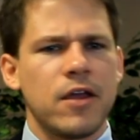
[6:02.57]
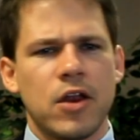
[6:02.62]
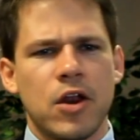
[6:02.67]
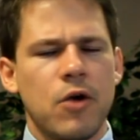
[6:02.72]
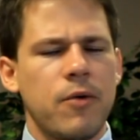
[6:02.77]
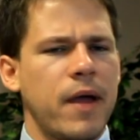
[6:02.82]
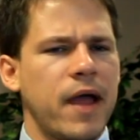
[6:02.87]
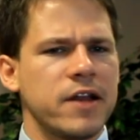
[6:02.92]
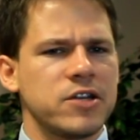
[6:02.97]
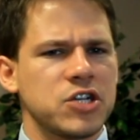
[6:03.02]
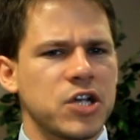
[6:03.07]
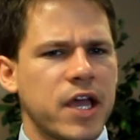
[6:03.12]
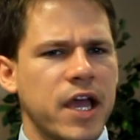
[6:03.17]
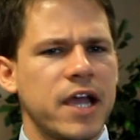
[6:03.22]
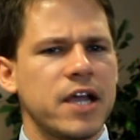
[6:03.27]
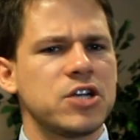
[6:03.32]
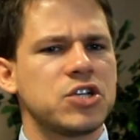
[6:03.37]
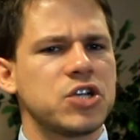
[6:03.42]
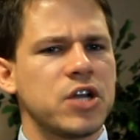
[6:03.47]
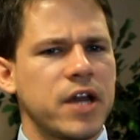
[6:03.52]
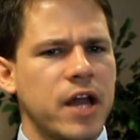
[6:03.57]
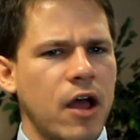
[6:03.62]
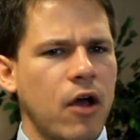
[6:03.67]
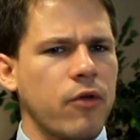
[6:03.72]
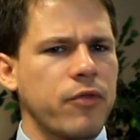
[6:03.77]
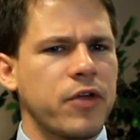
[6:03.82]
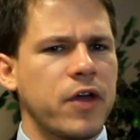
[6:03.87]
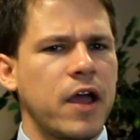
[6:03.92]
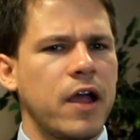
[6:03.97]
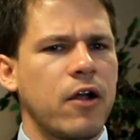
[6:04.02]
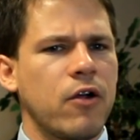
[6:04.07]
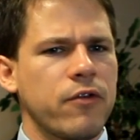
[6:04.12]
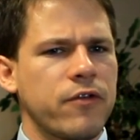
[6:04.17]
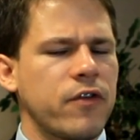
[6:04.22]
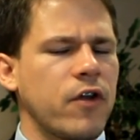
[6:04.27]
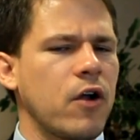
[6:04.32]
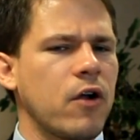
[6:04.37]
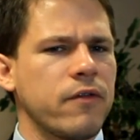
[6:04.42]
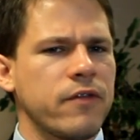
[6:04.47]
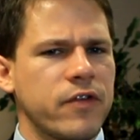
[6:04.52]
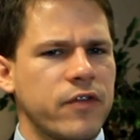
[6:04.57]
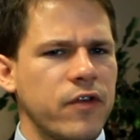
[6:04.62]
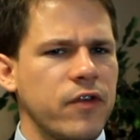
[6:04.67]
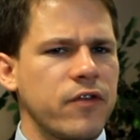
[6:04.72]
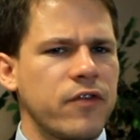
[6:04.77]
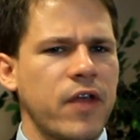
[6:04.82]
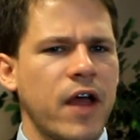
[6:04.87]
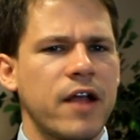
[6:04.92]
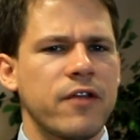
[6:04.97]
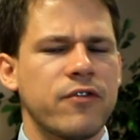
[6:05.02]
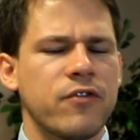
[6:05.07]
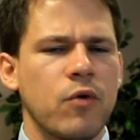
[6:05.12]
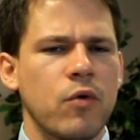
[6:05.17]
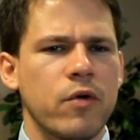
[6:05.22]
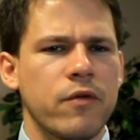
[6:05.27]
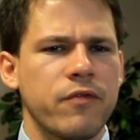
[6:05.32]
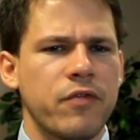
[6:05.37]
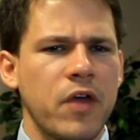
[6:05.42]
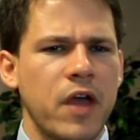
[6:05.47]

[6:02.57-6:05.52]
you know, education, healthcare services, that sort of